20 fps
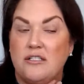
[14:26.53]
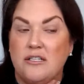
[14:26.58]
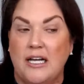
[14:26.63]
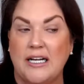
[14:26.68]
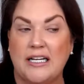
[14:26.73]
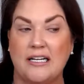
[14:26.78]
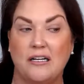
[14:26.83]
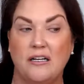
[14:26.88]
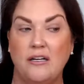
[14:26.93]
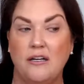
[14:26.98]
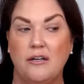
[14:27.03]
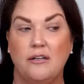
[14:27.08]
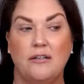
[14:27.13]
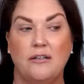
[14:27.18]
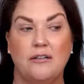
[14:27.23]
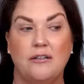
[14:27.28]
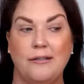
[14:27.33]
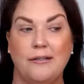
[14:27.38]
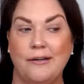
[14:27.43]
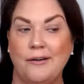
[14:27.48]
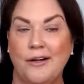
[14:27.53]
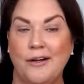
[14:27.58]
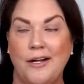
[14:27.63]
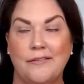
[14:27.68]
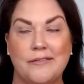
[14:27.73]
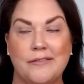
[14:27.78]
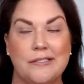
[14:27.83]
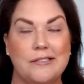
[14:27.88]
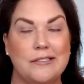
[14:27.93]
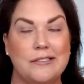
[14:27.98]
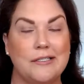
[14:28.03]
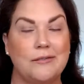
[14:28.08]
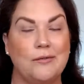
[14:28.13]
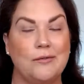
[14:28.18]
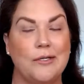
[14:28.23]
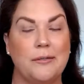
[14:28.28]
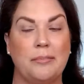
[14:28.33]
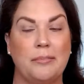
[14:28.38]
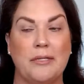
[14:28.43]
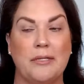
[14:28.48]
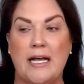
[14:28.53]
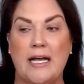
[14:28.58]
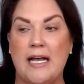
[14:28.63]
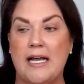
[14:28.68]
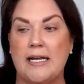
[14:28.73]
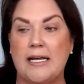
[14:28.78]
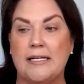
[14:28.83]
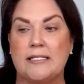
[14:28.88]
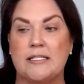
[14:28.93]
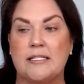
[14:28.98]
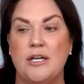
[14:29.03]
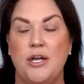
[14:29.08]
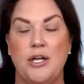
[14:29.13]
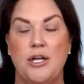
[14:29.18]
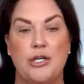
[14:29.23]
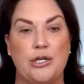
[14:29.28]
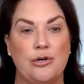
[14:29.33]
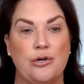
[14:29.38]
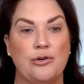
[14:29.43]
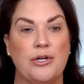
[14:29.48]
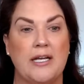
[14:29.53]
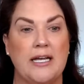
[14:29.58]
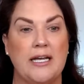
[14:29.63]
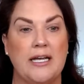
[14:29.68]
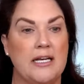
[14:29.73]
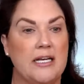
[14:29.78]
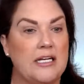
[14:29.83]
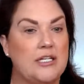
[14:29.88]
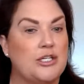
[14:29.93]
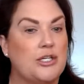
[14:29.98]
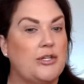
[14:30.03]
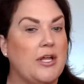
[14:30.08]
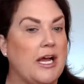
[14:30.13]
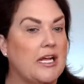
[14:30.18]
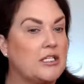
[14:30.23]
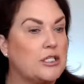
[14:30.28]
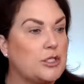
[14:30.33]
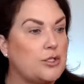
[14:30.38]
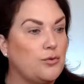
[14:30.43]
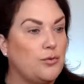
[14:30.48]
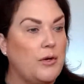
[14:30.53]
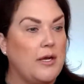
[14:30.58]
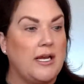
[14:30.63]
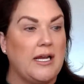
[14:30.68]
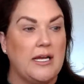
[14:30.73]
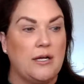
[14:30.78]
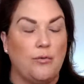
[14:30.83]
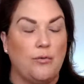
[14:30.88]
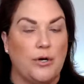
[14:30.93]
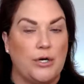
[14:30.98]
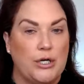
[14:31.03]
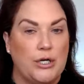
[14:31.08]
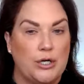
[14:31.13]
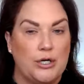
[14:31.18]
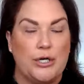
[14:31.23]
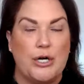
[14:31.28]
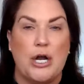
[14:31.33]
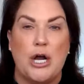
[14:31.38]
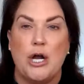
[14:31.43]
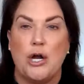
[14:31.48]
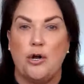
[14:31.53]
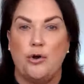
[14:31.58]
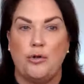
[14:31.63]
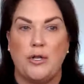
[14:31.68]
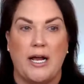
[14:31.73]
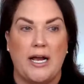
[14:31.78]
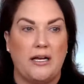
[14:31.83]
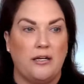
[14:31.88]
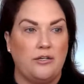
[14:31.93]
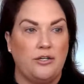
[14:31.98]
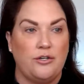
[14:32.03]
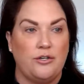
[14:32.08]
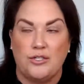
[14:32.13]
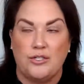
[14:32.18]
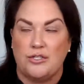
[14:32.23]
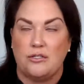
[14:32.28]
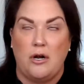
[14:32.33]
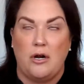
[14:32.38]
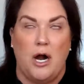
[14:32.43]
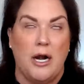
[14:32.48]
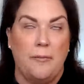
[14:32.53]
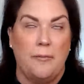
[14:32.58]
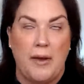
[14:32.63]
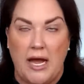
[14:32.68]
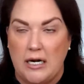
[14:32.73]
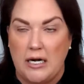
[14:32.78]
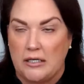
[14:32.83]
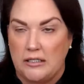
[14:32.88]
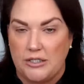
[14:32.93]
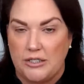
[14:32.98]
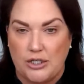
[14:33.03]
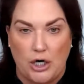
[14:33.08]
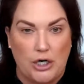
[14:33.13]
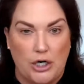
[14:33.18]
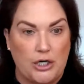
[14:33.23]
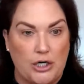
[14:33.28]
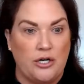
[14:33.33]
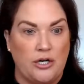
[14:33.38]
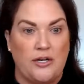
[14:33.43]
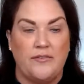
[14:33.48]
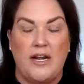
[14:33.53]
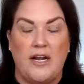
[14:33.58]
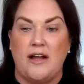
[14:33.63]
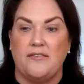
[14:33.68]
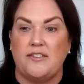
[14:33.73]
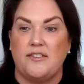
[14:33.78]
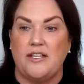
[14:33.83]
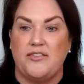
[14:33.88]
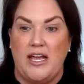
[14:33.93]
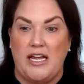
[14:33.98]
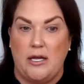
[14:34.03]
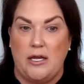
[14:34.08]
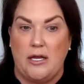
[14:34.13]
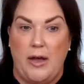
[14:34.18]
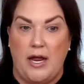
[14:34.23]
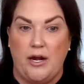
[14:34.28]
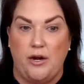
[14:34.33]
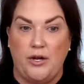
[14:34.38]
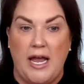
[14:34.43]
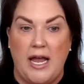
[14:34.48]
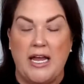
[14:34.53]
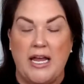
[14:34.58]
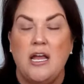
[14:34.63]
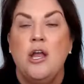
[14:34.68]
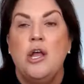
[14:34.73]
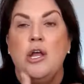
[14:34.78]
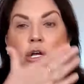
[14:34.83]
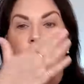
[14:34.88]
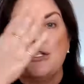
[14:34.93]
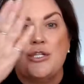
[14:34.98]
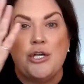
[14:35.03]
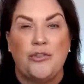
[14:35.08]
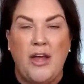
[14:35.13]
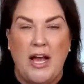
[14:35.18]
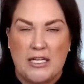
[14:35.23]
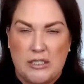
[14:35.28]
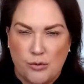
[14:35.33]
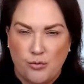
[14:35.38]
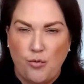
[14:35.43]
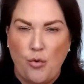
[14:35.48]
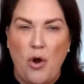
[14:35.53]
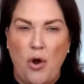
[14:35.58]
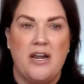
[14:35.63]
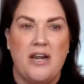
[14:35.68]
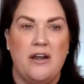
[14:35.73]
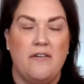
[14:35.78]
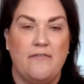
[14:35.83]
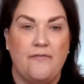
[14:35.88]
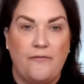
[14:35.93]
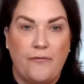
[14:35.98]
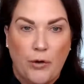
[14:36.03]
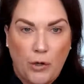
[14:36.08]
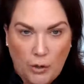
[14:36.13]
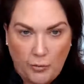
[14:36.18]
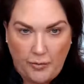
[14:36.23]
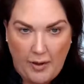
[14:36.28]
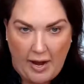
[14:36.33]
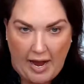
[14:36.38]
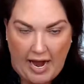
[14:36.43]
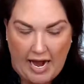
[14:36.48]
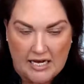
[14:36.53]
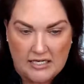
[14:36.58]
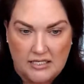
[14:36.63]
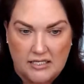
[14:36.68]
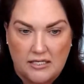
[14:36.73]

Like you don't have to stick in one place. You'll get into that swing where you're no, like you just automatically start. You don't even have to think about it. Okay. So that's one full pass.